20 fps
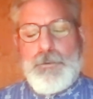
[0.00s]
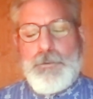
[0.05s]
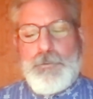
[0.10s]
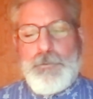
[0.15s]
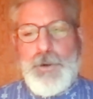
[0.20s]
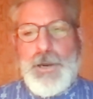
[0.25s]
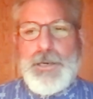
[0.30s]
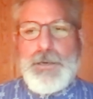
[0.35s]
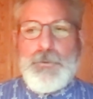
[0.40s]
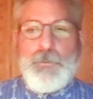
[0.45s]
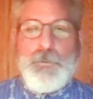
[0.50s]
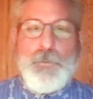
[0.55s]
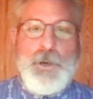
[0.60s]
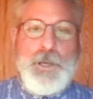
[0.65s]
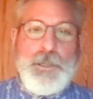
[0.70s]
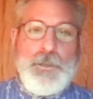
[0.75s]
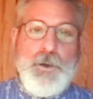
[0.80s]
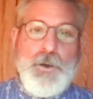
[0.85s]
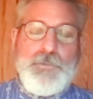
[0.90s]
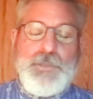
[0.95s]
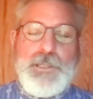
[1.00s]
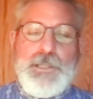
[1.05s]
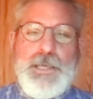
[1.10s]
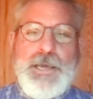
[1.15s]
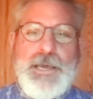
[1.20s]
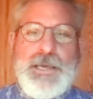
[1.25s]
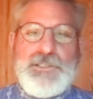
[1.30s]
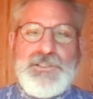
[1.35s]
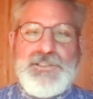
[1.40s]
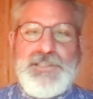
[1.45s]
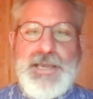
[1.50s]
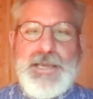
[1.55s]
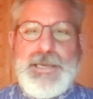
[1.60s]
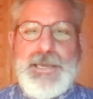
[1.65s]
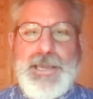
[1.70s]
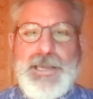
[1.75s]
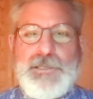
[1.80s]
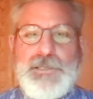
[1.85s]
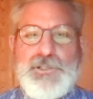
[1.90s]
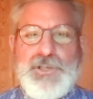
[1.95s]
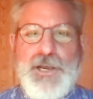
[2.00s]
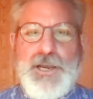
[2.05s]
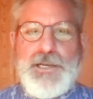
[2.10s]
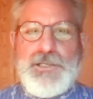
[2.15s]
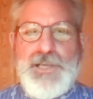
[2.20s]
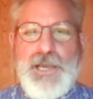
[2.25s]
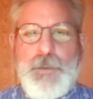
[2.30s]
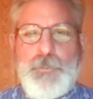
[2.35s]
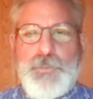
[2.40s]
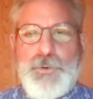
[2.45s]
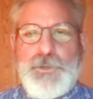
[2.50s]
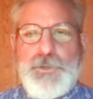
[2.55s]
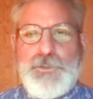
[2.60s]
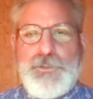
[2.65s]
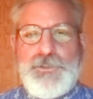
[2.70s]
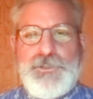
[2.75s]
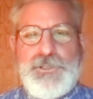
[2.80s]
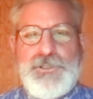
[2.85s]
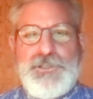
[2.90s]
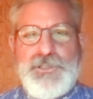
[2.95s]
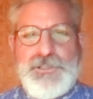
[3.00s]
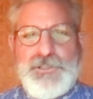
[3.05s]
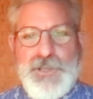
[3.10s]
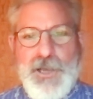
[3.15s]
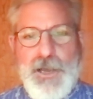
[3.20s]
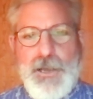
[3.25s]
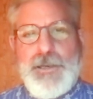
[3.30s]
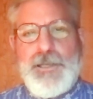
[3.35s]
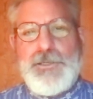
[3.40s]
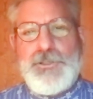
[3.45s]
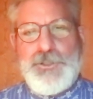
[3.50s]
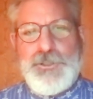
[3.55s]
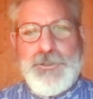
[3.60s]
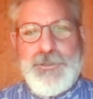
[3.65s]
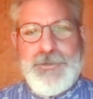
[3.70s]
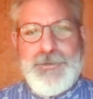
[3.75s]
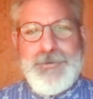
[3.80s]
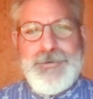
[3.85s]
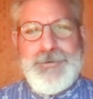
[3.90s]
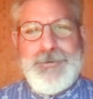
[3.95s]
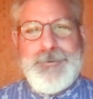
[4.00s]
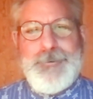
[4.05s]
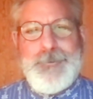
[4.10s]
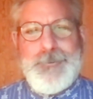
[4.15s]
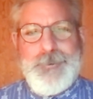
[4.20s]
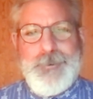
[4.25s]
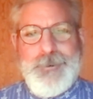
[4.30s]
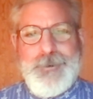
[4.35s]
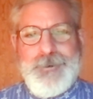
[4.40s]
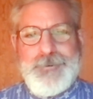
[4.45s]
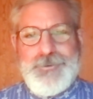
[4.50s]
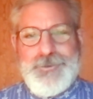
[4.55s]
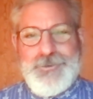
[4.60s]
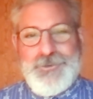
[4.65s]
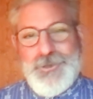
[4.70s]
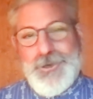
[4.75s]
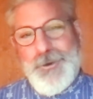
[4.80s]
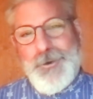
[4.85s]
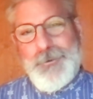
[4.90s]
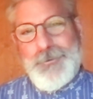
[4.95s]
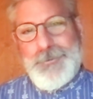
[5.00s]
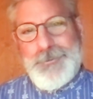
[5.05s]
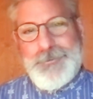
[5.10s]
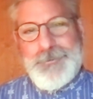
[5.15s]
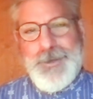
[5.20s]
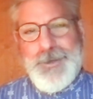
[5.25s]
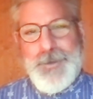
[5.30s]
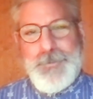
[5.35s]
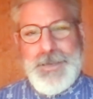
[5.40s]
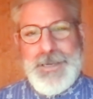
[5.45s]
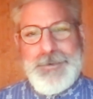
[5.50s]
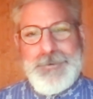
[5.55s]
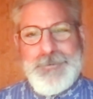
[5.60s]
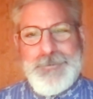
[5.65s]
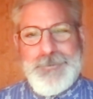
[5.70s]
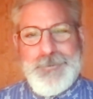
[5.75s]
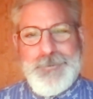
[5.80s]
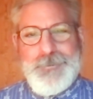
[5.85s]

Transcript: Right. Well, over the last decade, China's outproduced us in tonnage. So, I mean,